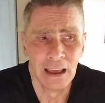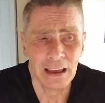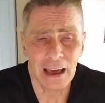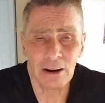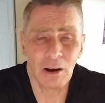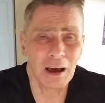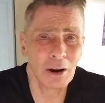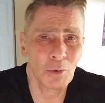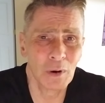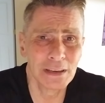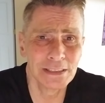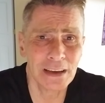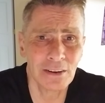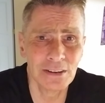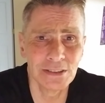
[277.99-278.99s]
I don't want to
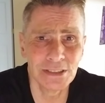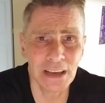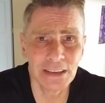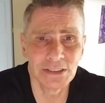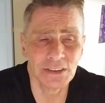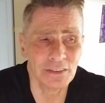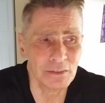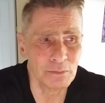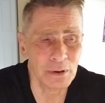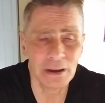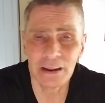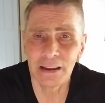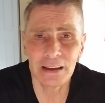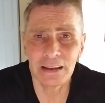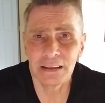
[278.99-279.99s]
sound insensitive, but
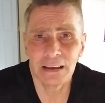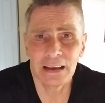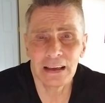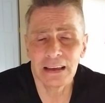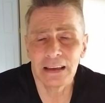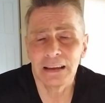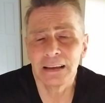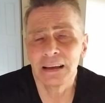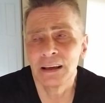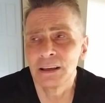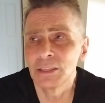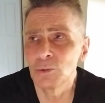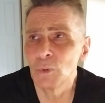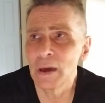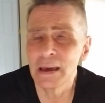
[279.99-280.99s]

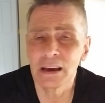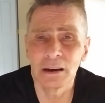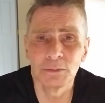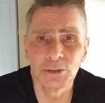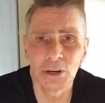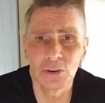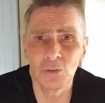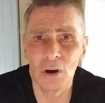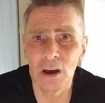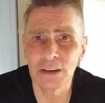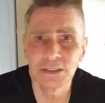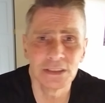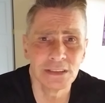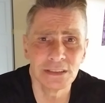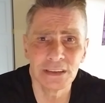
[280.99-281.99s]
the way it comes
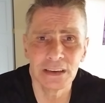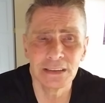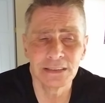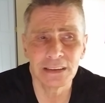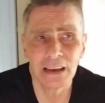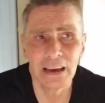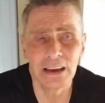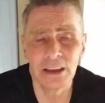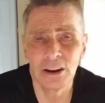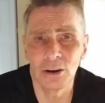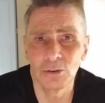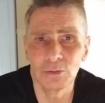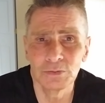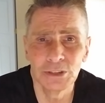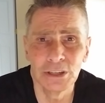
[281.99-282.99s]
across is like, you
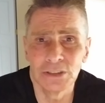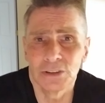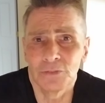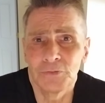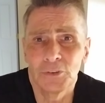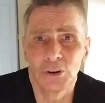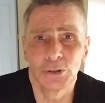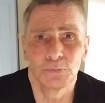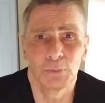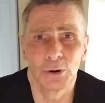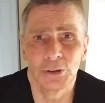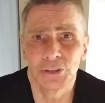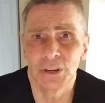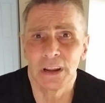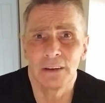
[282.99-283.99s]
know, she's the first
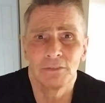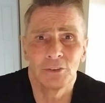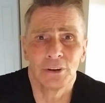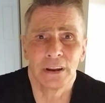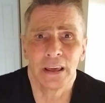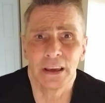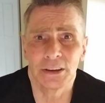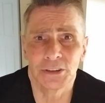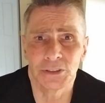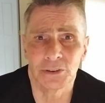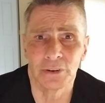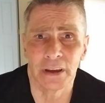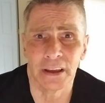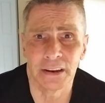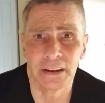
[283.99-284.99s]
person ever in
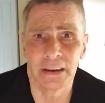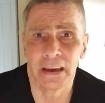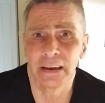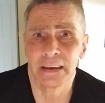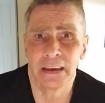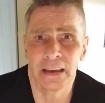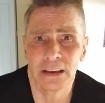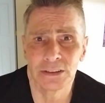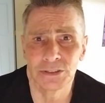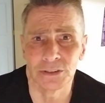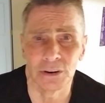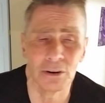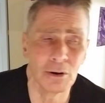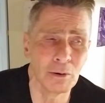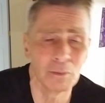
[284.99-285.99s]
history to get
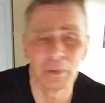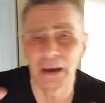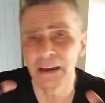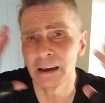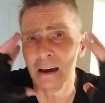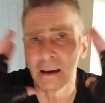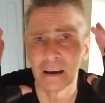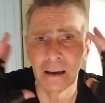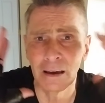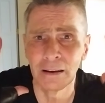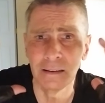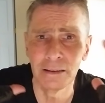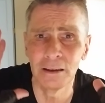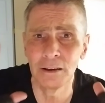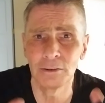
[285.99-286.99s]
cancer. Oh my
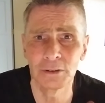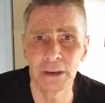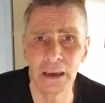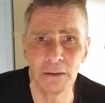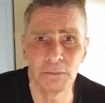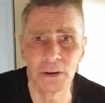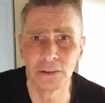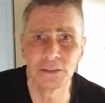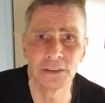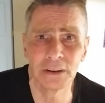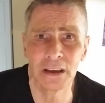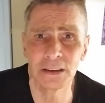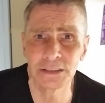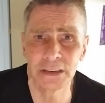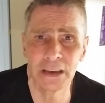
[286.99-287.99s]
God, you know, Kate Middleton
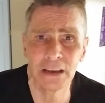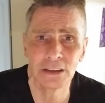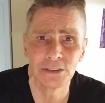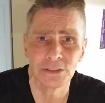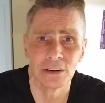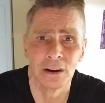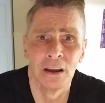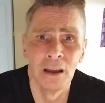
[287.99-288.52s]
has cancer.